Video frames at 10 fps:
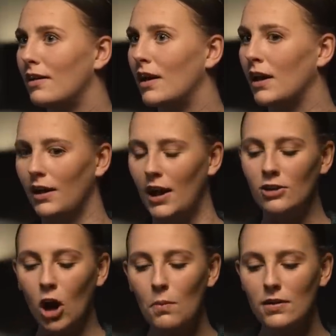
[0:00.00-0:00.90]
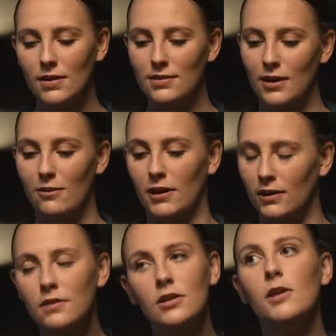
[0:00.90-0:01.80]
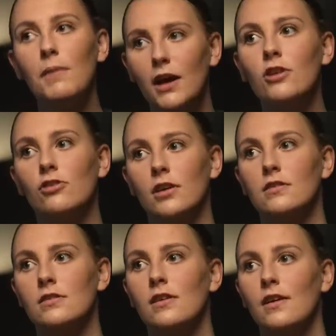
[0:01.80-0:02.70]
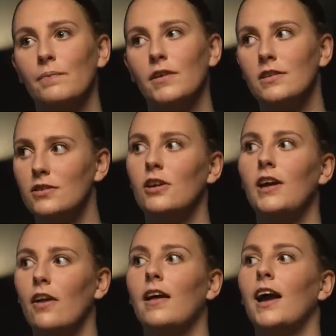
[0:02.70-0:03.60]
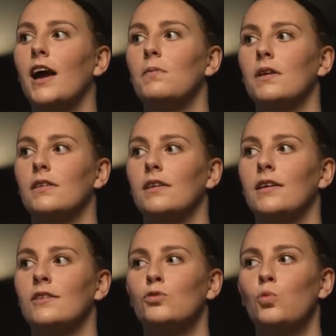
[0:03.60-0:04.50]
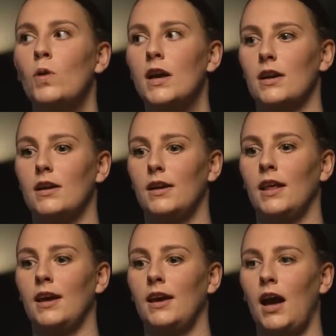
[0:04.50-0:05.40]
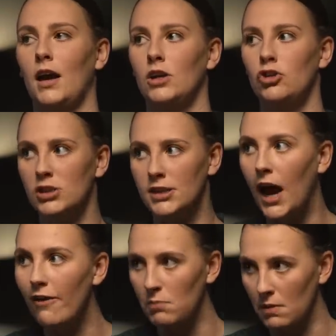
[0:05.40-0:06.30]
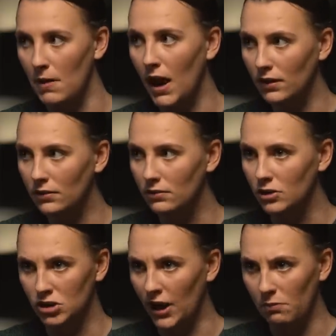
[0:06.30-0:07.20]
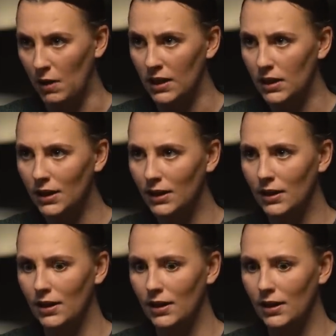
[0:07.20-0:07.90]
It, it's almost as if, like, considering my injuries, considering how that happened, it's weird. Like, you should die from impact. You should die from anything.